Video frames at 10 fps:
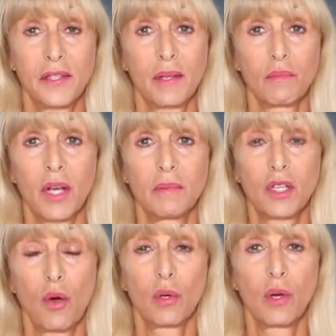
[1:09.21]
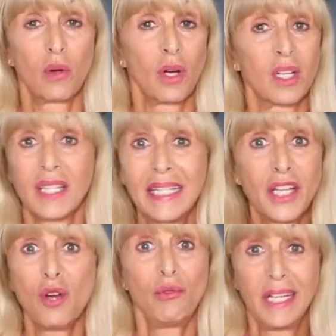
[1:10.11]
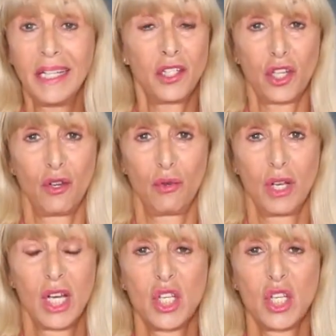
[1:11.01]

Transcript: sometimes go on longer, because they don't need to.